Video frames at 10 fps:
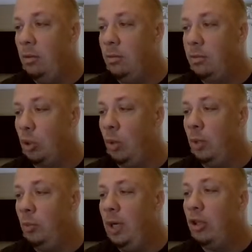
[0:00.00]
So when
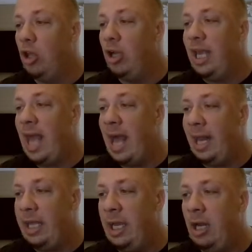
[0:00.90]
we were looking at it
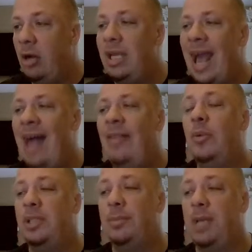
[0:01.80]
here, yeah, there
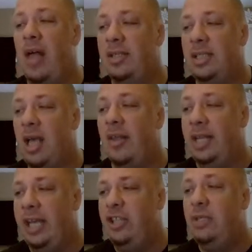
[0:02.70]
was some
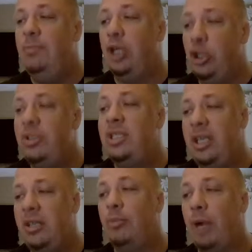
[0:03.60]
consolidation, but you've seen
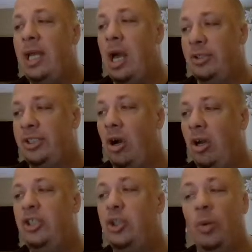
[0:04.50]
the breakout
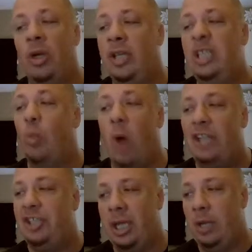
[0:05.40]
started, so we're at least
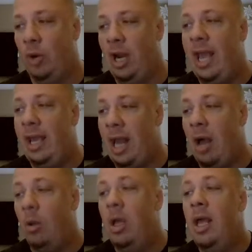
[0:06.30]
watching it. We're hanging out.
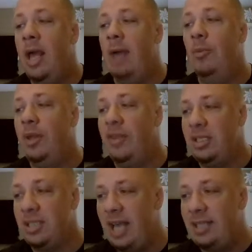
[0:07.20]
And when this
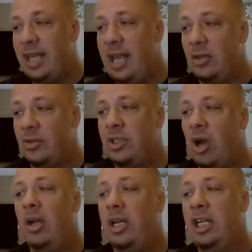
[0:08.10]
next candle
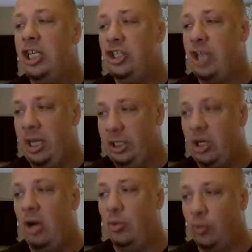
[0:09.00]
started and it
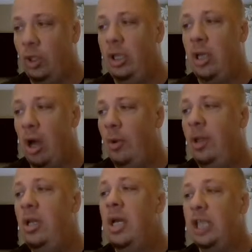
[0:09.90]
started really going,
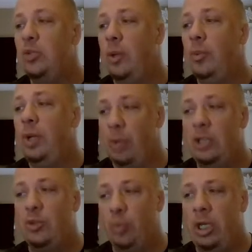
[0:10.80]
is
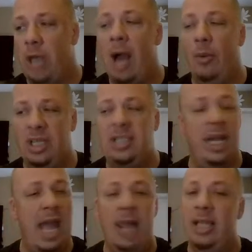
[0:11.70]
when I would have said,
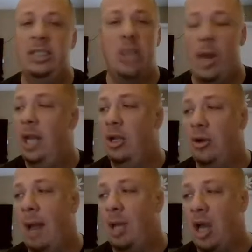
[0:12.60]
"Hey, let's go ahead and
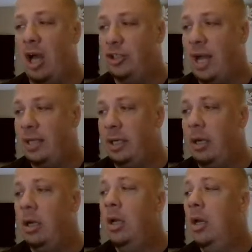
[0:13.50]
grab a contract here."
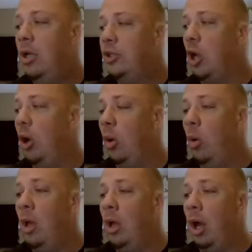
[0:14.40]
So
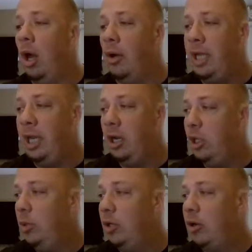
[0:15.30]
here you
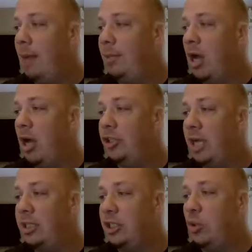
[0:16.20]
would have grabbed a
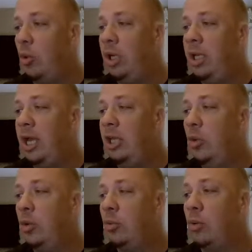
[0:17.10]
contract at 20 and you
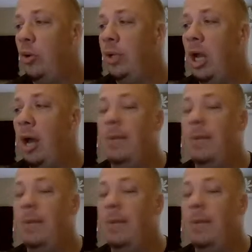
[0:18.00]
would have rode it up.